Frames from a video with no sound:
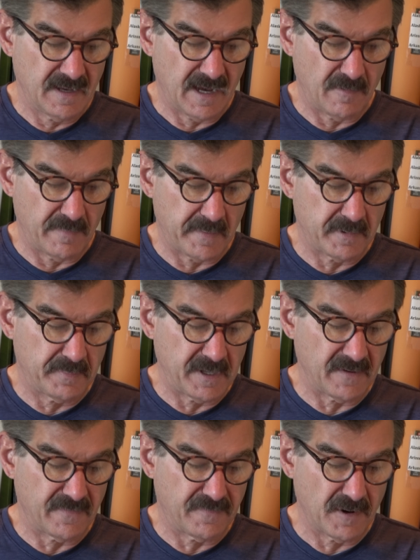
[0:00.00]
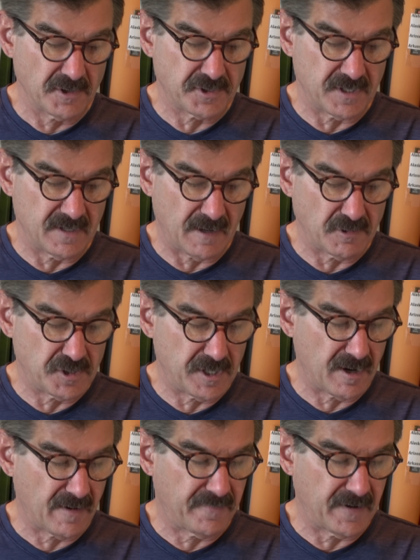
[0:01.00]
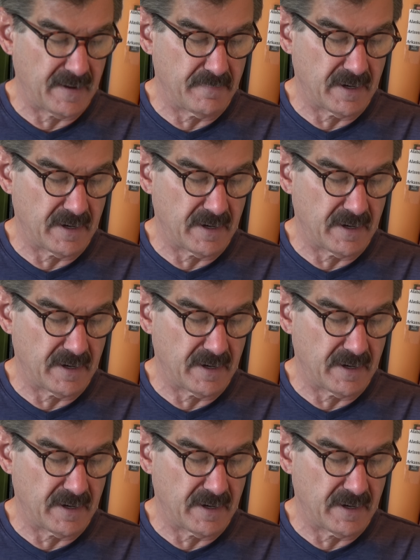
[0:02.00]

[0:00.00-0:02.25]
I remember being frozen. I was terrified,